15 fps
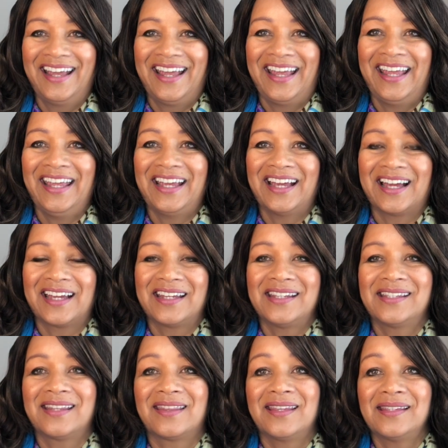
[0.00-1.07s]
Hey
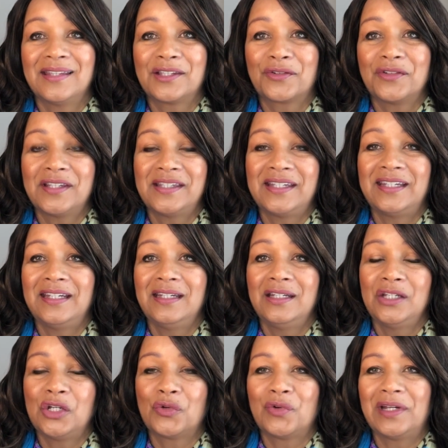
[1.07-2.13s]
guys, this is Christine,
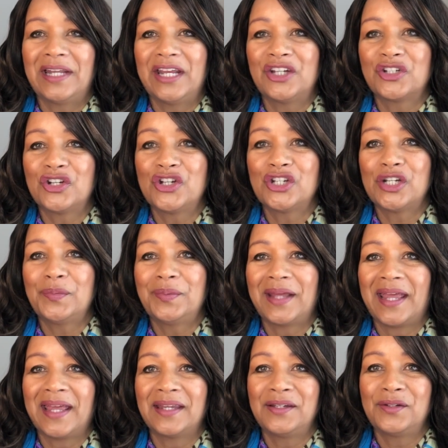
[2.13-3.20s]
your relationship
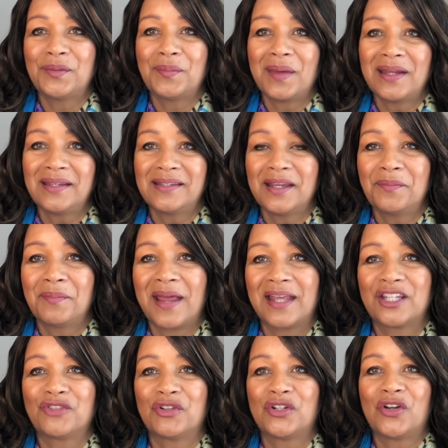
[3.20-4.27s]
and mindset
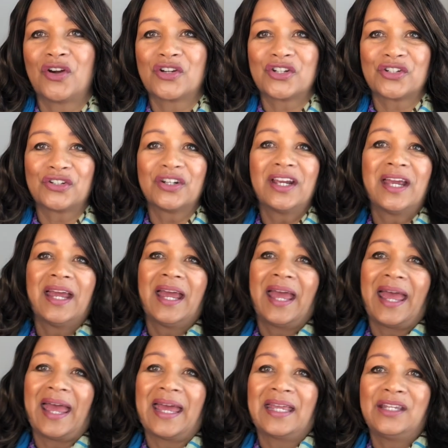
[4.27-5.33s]
master doctor,
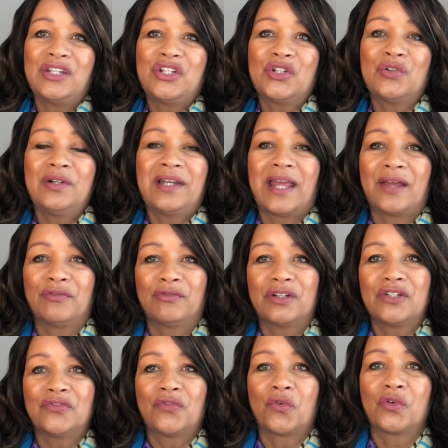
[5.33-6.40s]
and your
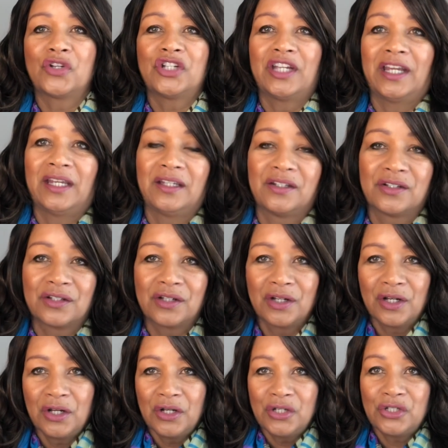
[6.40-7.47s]
leverage for change.
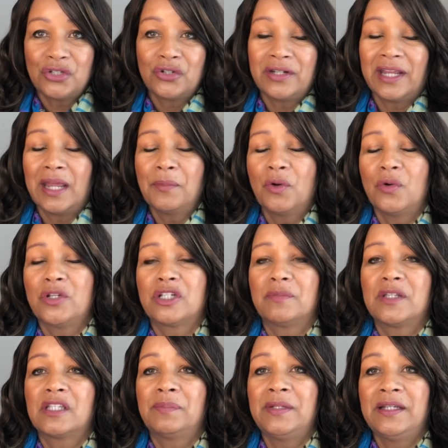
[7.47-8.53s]
Today I'm going to be
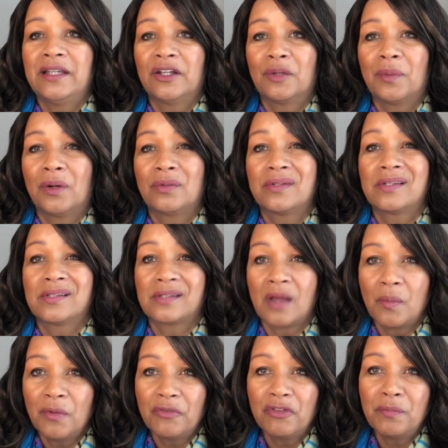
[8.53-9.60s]
speaking about
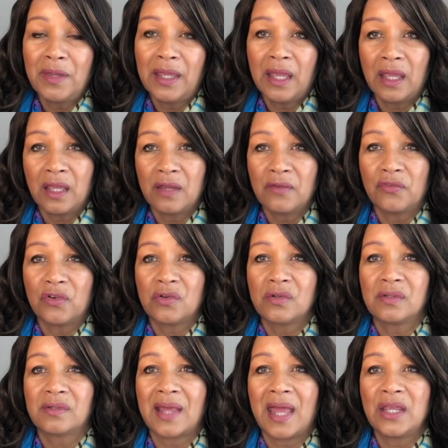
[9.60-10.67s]
some of the behaviors
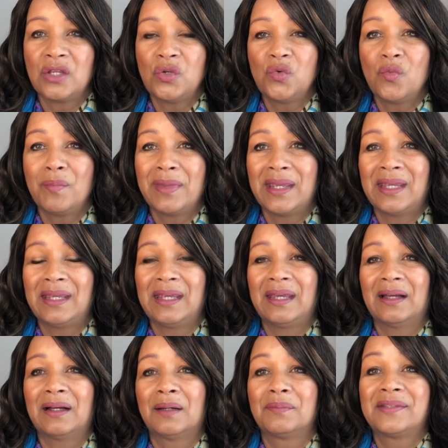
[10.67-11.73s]
that you may
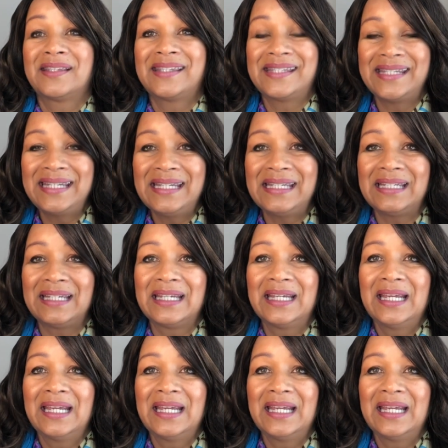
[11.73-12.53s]
see